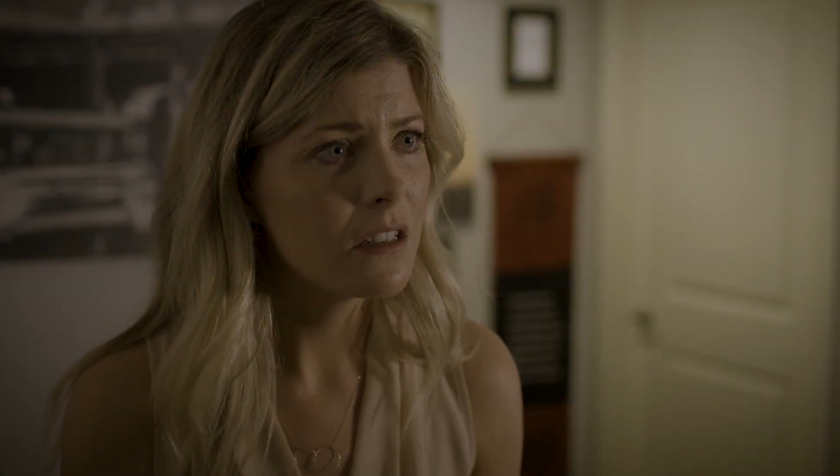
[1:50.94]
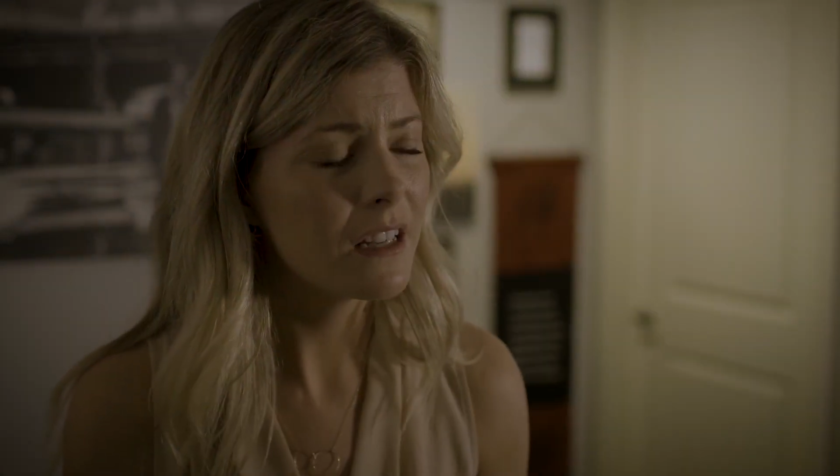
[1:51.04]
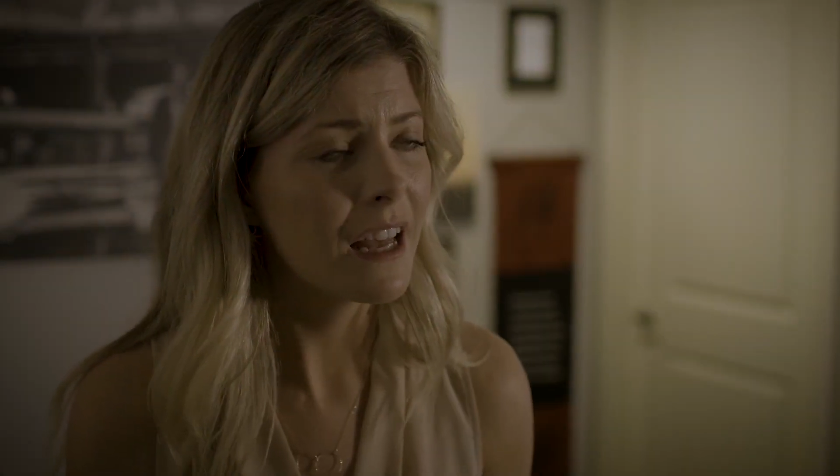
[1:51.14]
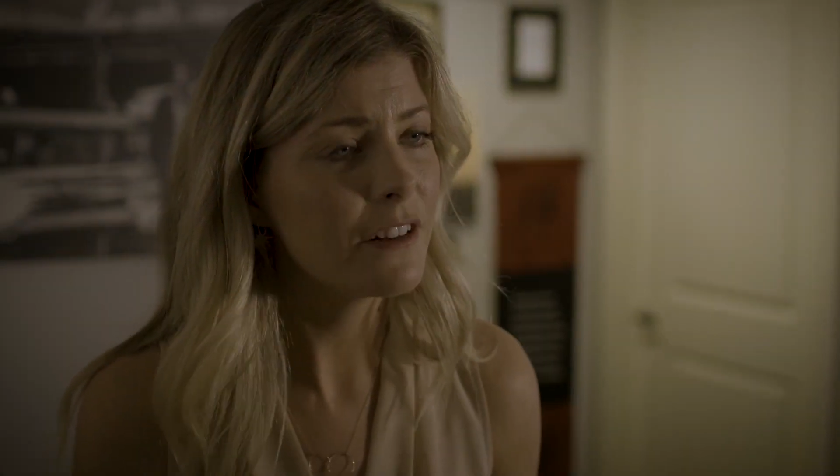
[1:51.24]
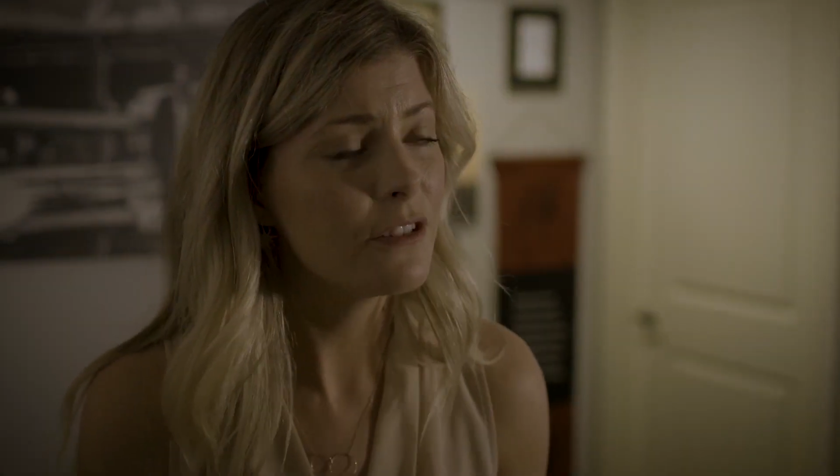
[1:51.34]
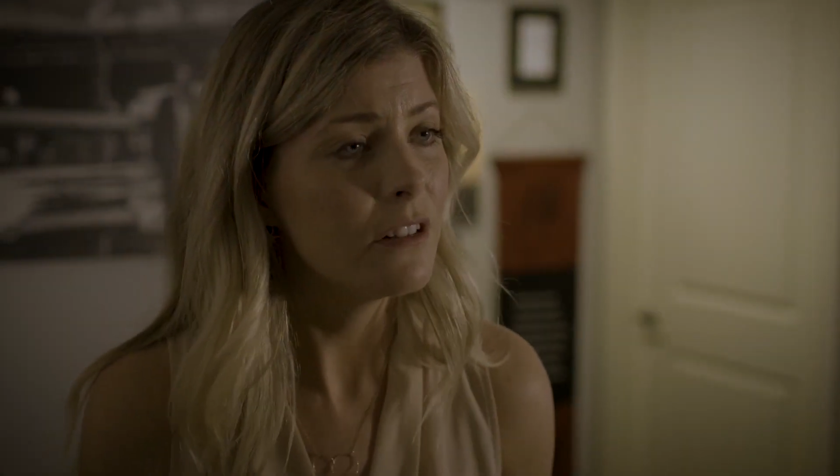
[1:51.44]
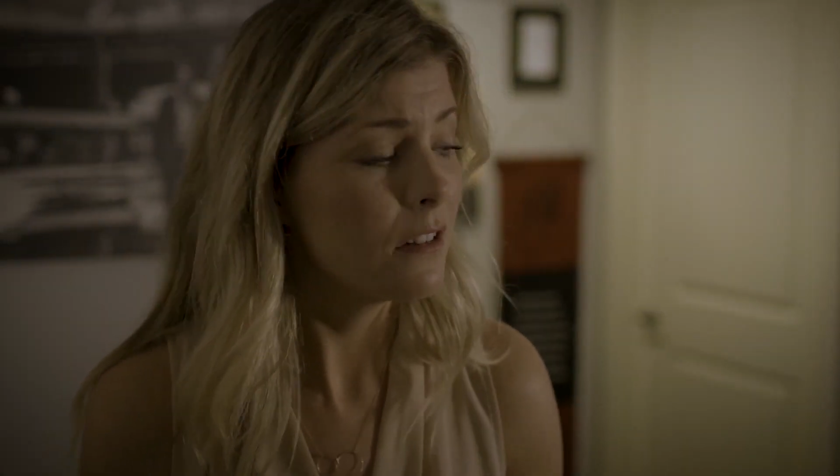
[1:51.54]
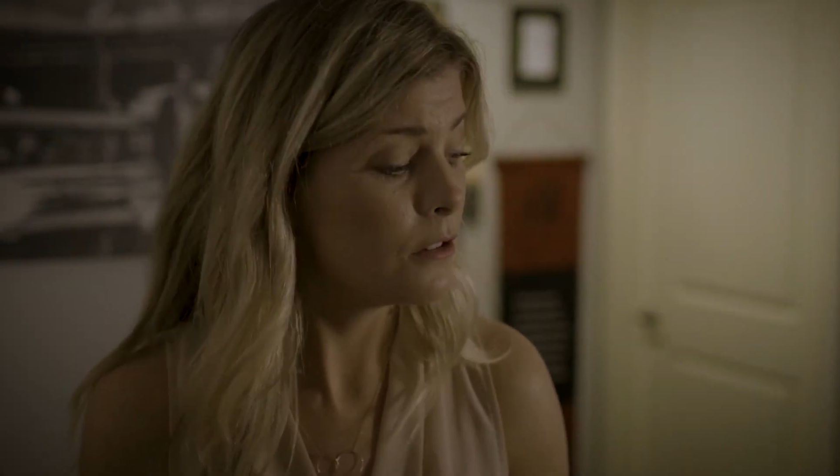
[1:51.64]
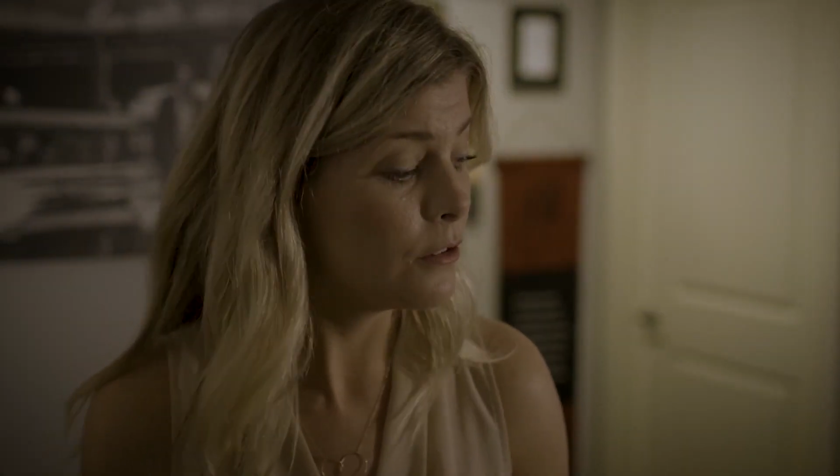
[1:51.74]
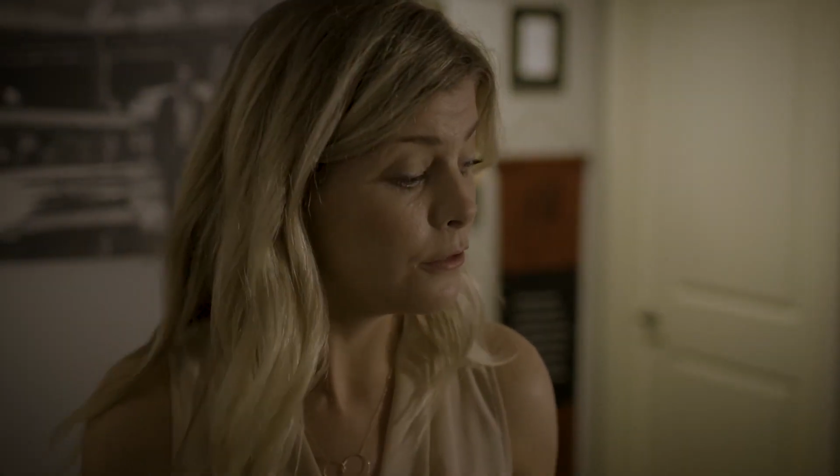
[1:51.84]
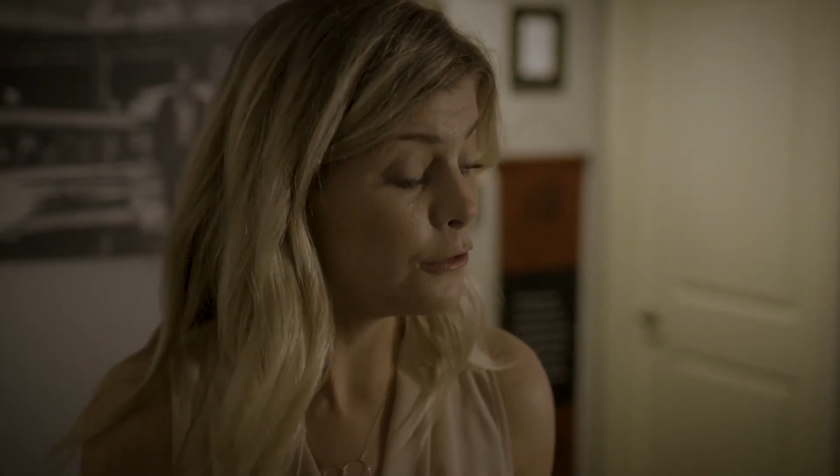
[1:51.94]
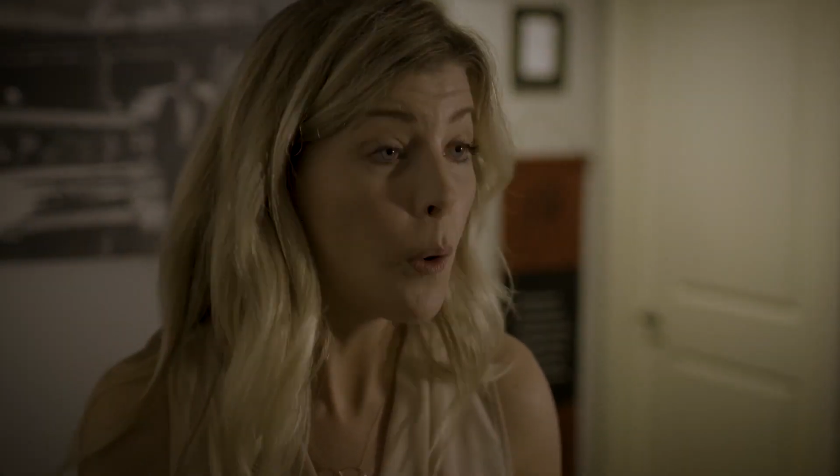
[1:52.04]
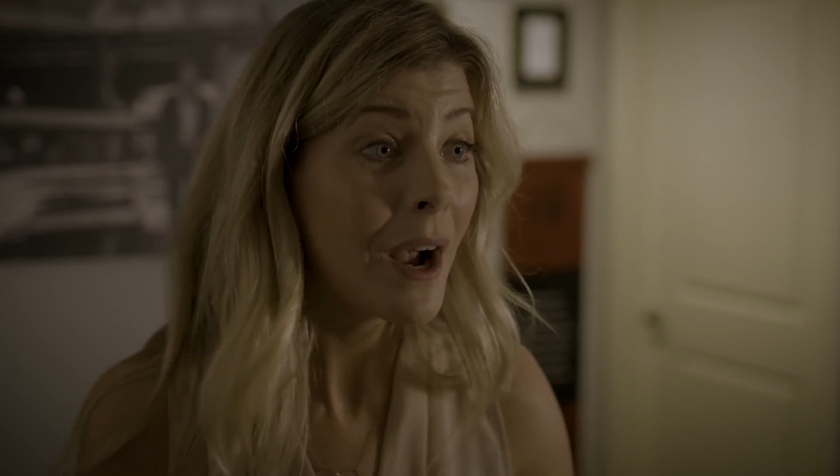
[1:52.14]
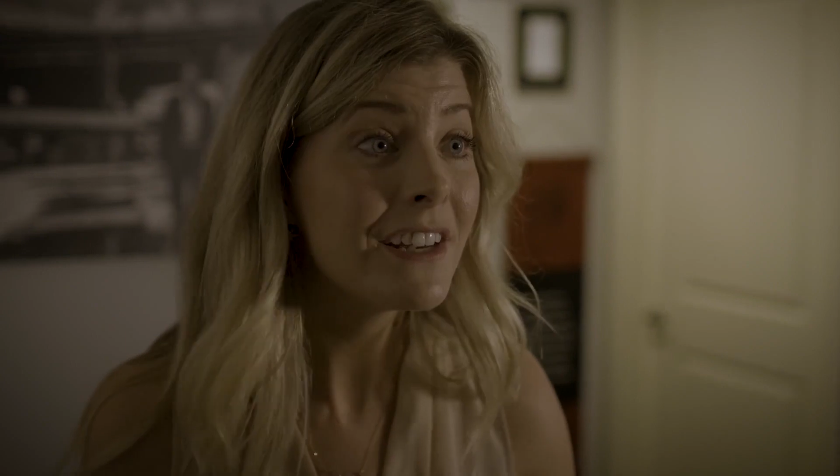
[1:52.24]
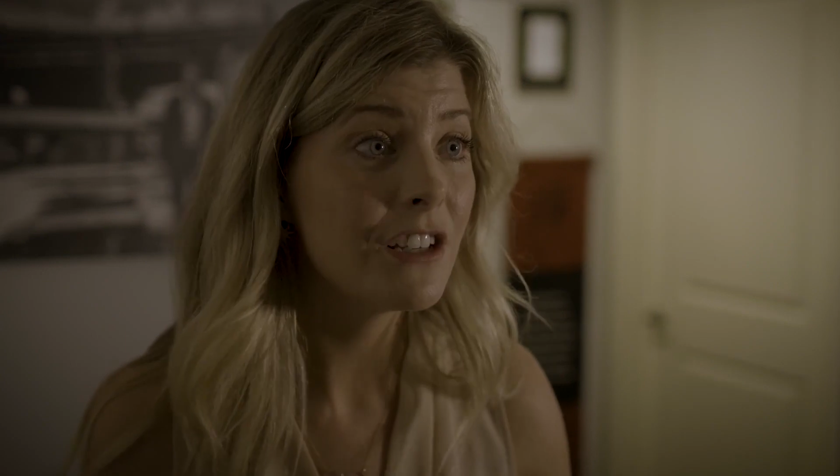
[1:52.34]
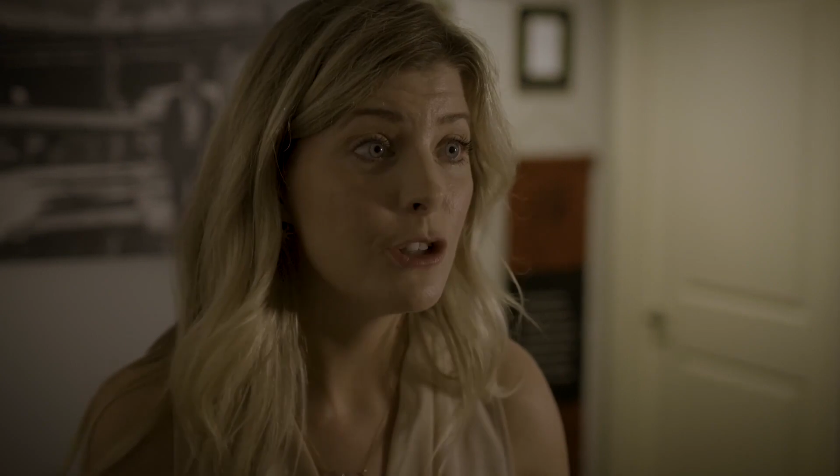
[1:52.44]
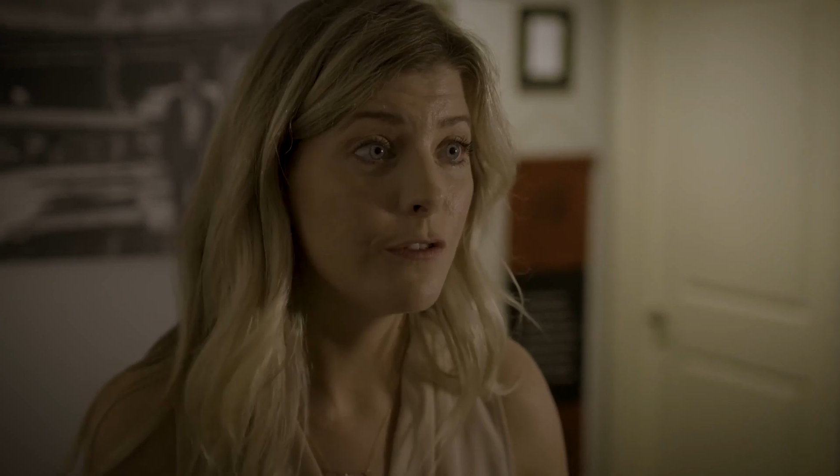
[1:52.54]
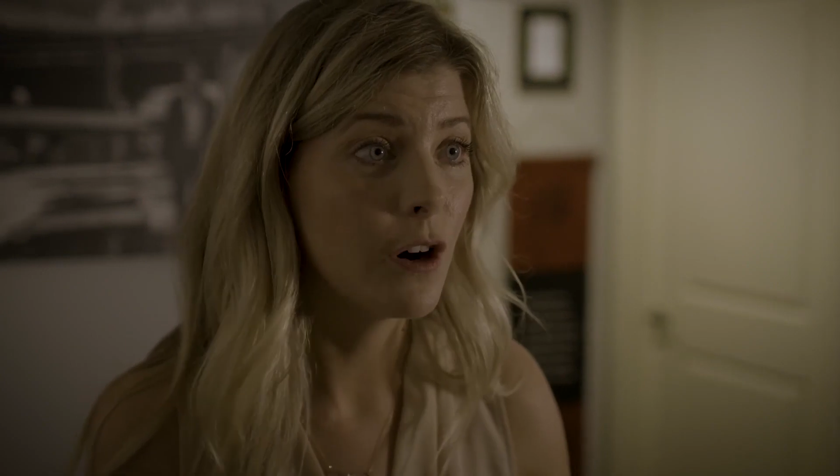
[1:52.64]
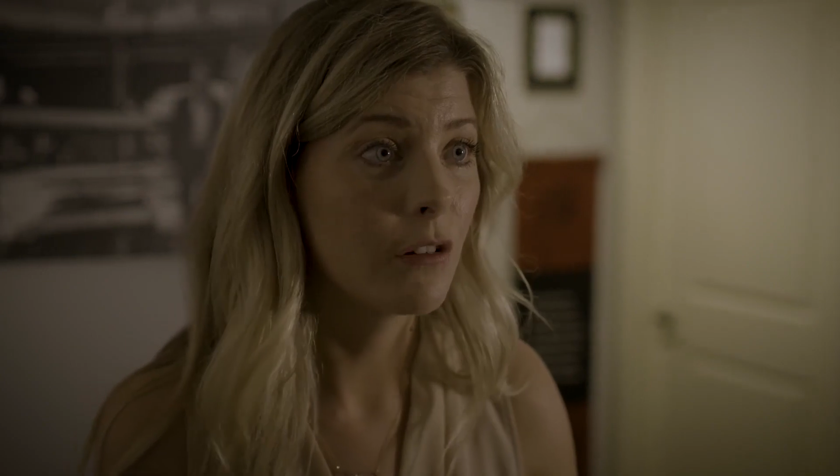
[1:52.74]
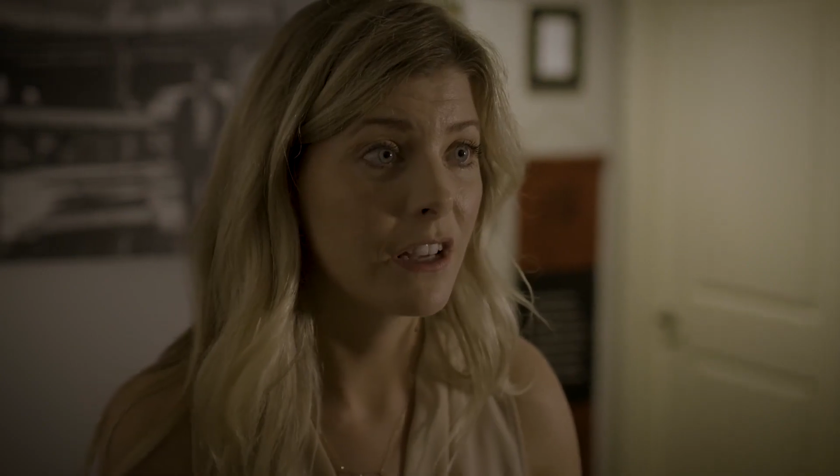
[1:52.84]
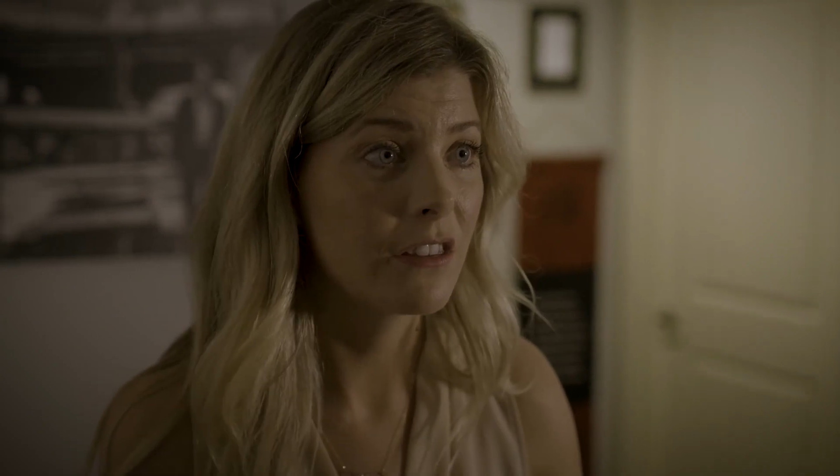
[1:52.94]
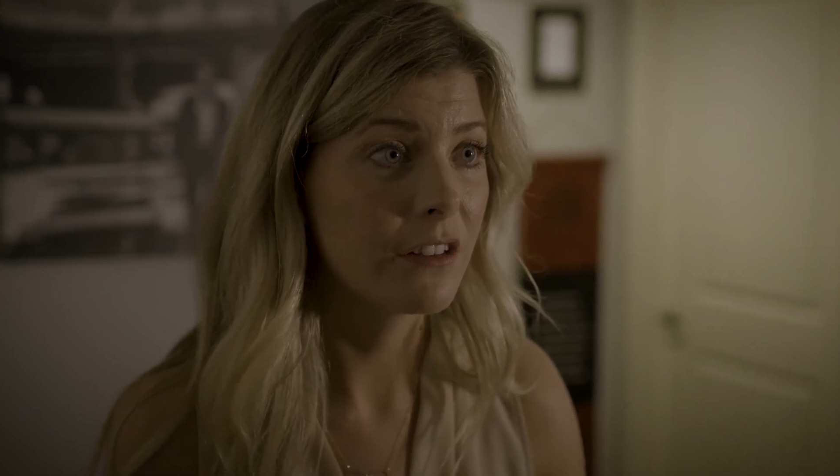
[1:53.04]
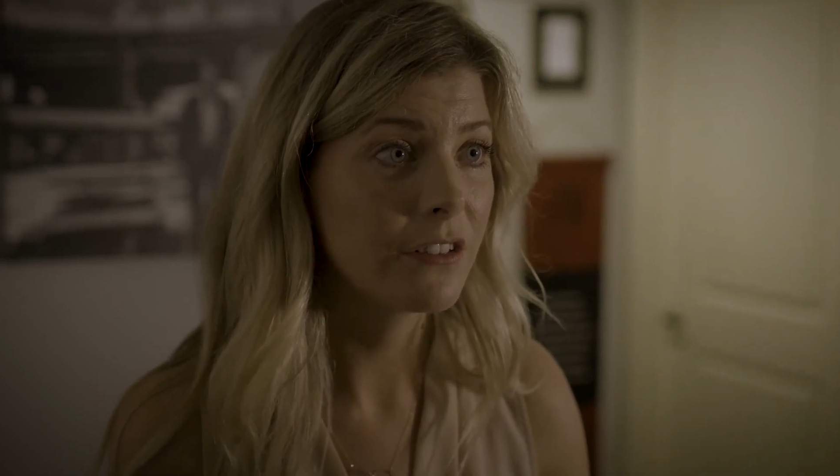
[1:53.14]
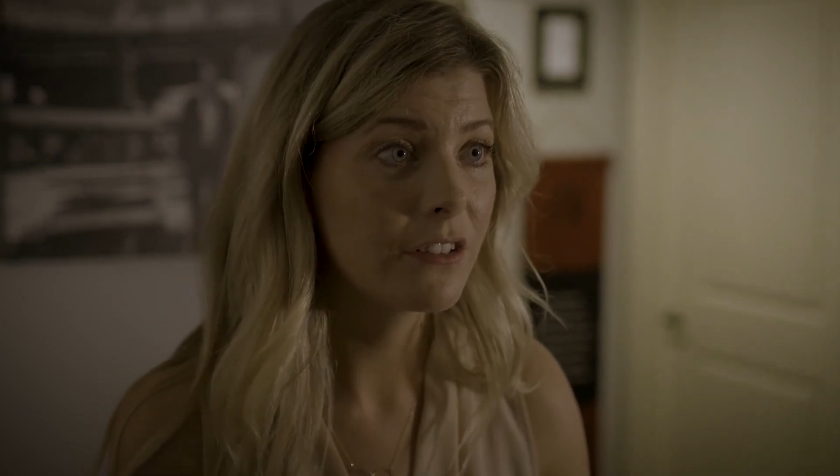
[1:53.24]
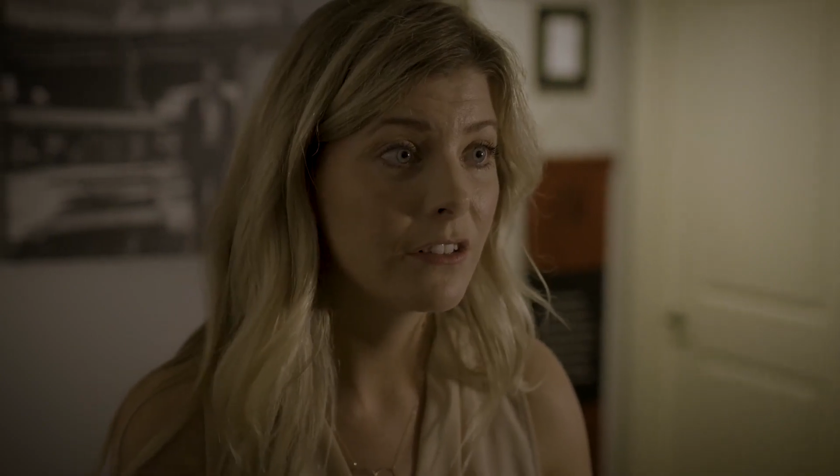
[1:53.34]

I had no idea you felt like this.